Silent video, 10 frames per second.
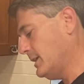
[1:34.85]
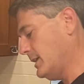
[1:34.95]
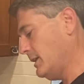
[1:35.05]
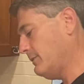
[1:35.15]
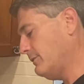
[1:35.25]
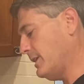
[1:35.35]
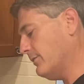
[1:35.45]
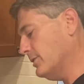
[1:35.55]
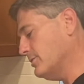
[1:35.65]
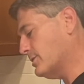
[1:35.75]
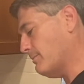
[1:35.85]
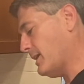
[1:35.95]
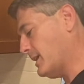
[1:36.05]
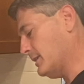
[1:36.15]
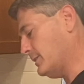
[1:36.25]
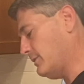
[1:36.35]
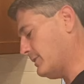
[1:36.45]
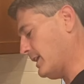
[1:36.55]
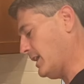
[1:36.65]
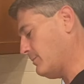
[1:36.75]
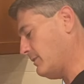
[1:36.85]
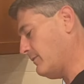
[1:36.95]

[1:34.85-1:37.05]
If you've never used a mandolin, you've got to be